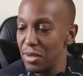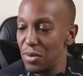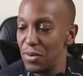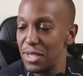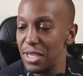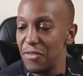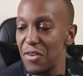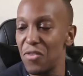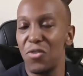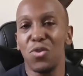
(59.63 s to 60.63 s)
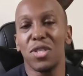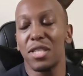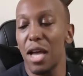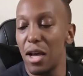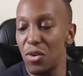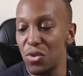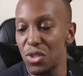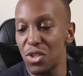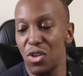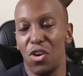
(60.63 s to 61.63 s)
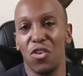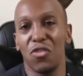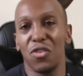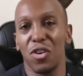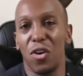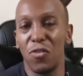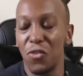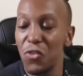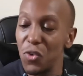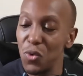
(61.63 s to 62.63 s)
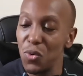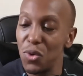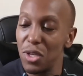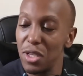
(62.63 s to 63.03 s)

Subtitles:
very few styles of Kung Fu